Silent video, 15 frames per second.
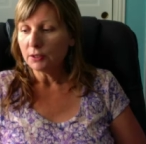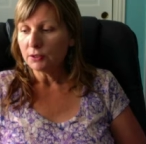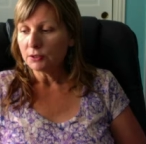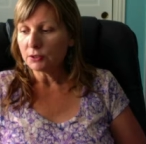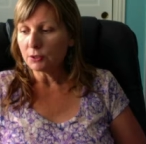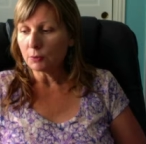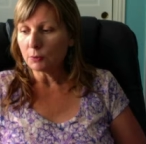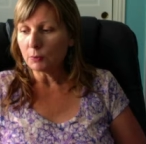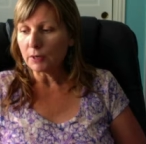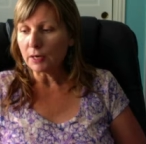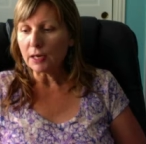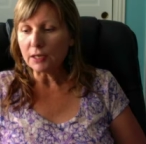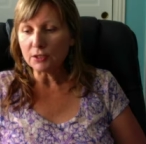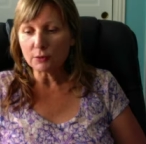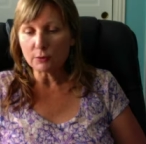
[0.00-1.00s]
So what
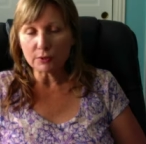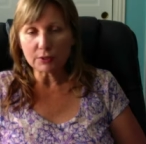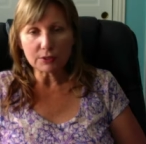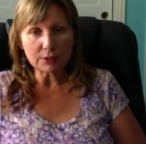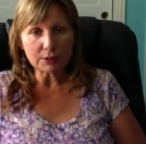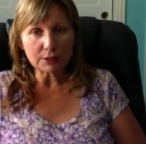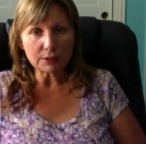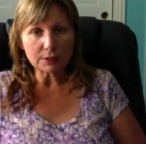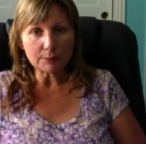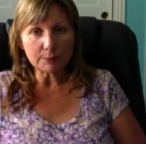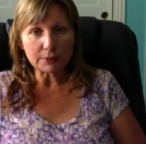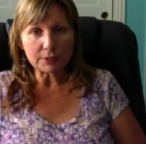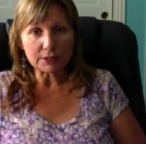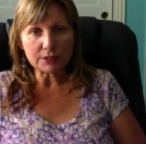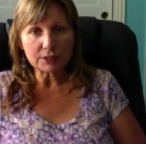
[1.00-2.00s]
I do as a
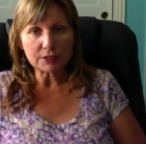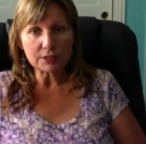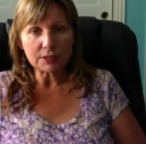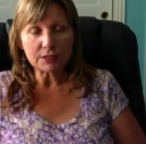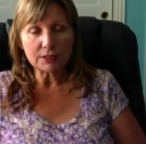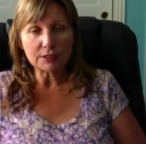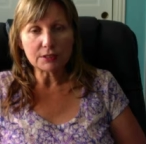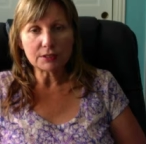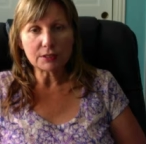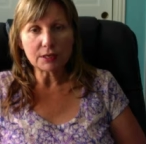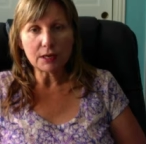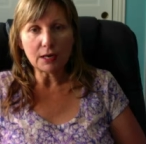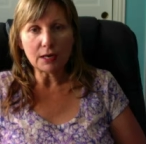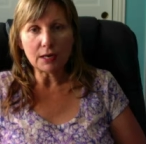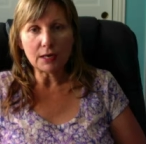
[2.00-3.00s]
therapist is
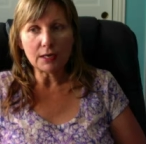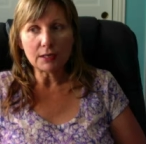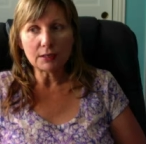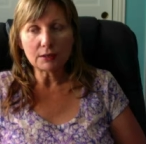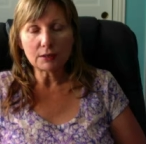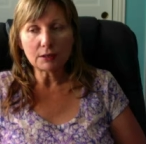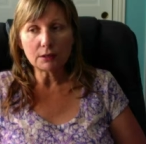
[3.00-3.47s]
I